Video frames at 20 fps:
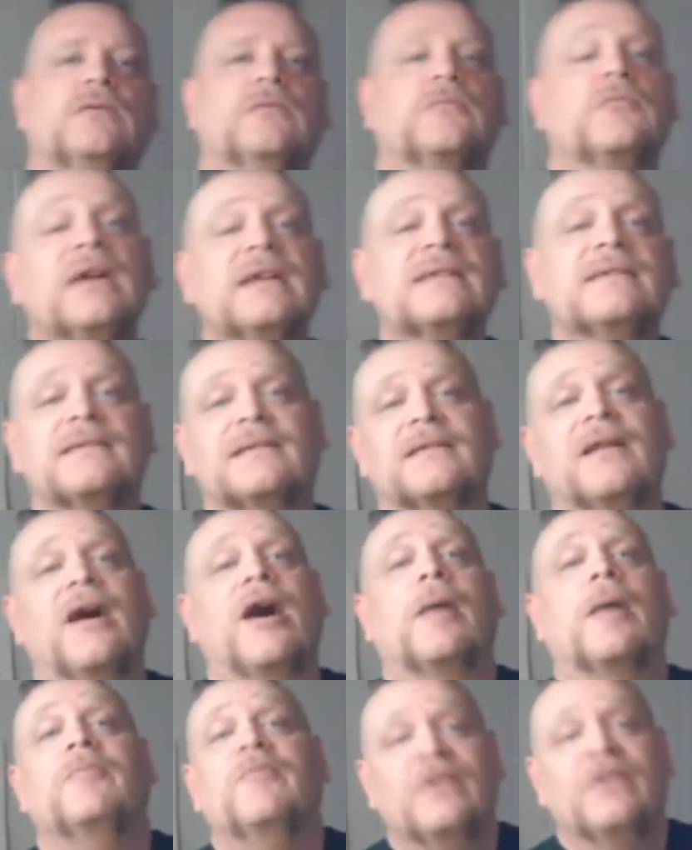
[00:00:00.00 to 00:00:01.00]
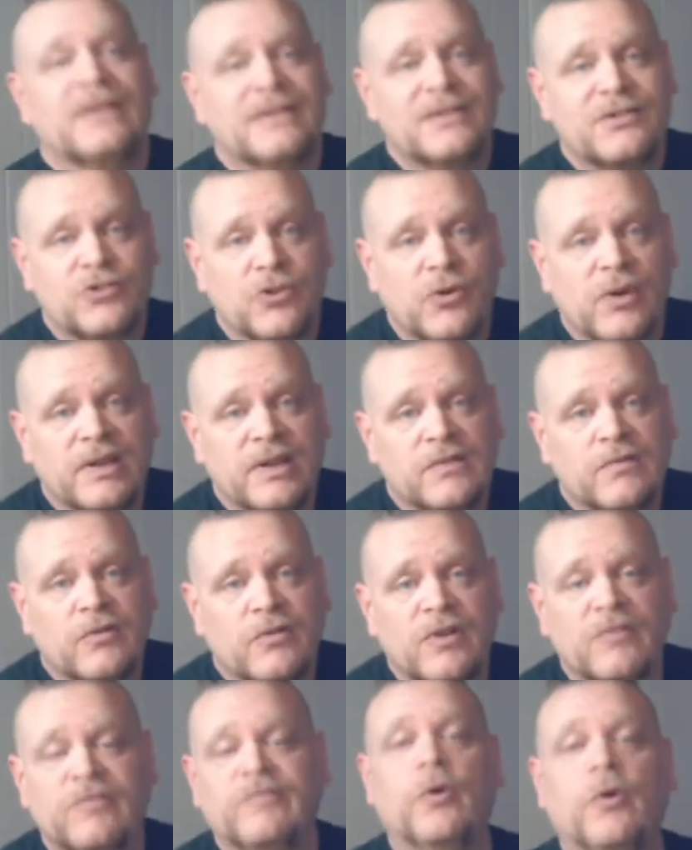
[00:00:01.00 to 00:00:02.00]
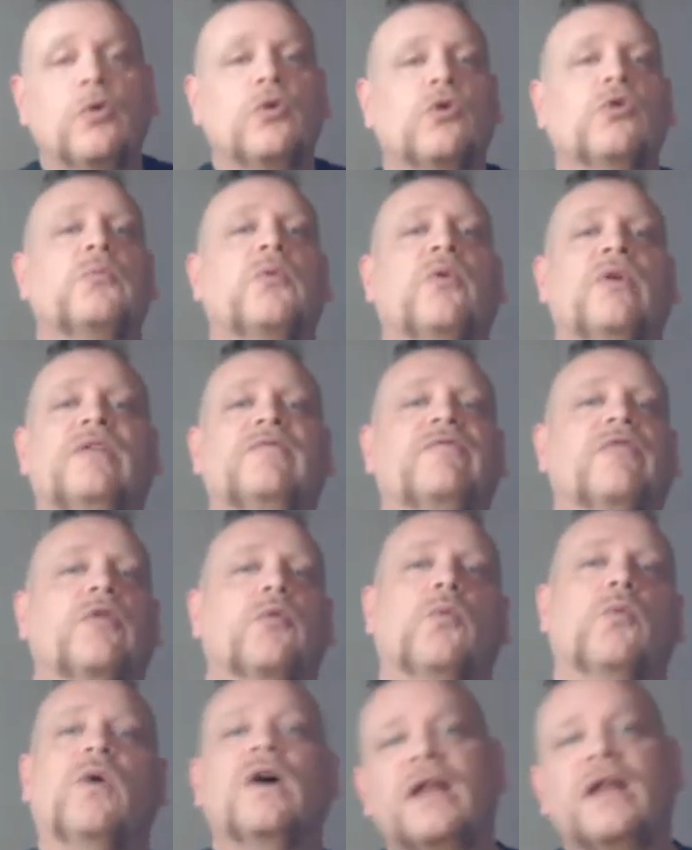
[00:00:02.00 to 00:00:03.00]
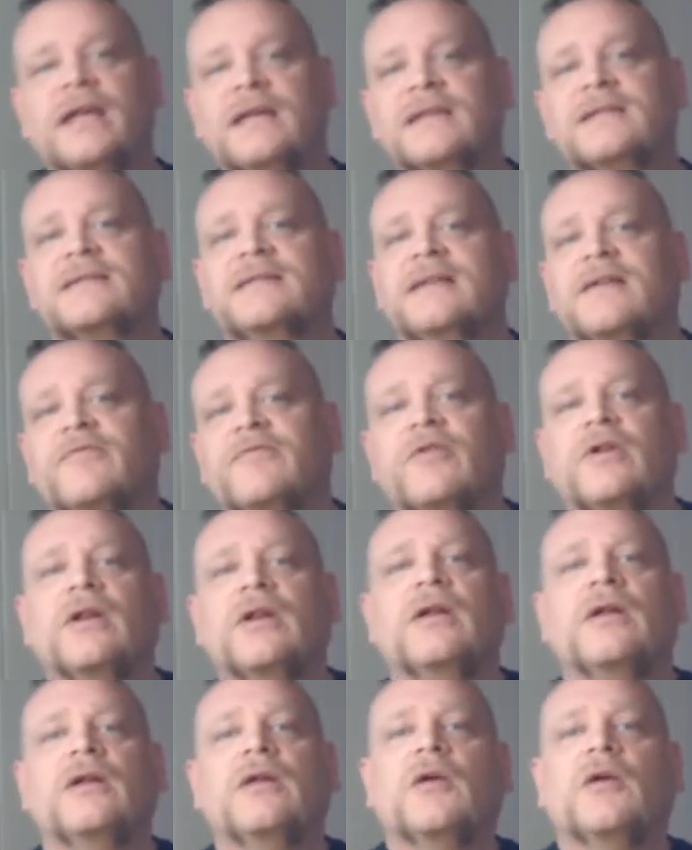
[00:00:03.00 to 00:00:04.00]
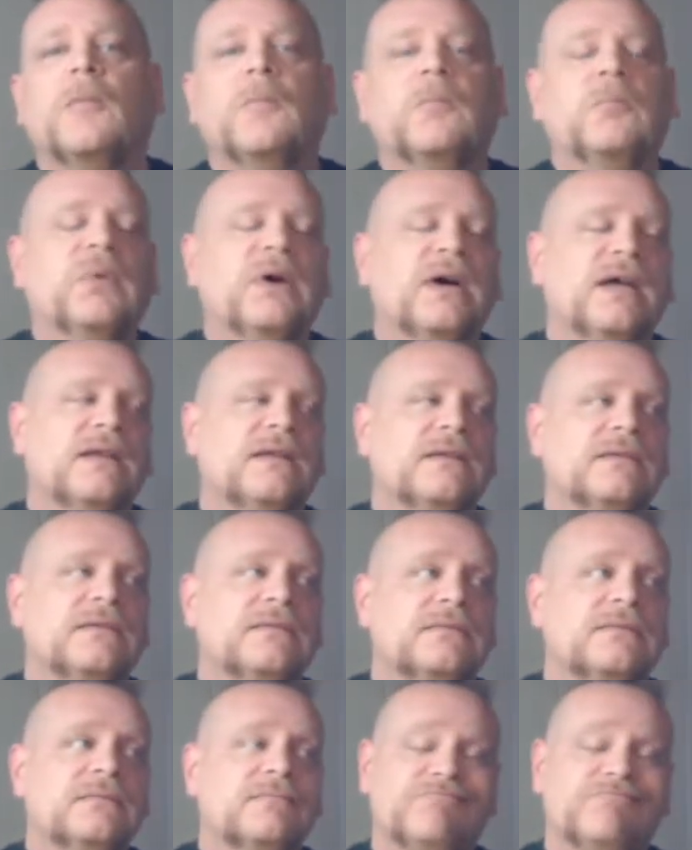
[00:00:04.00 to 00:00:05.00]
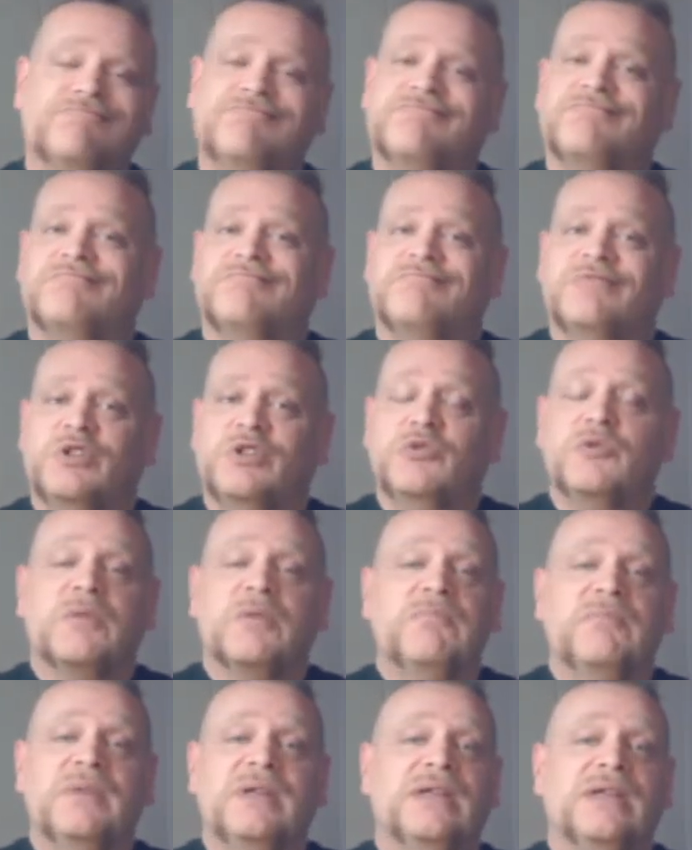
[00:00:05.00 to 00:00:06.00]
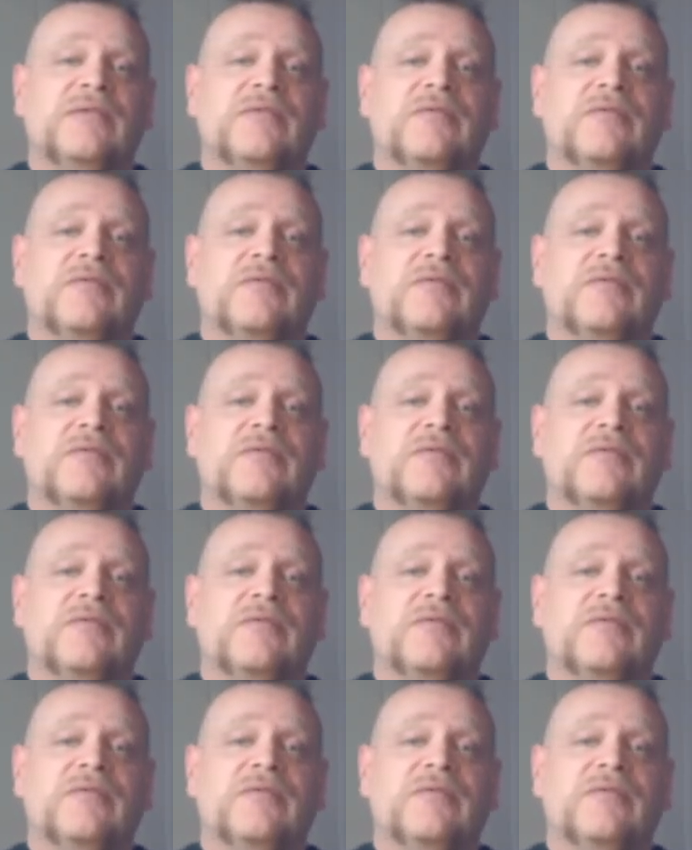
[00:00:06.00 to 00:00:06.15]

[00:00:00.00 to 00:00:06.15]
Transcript: Race is an obvious choice for a focal point for what is different, but you can be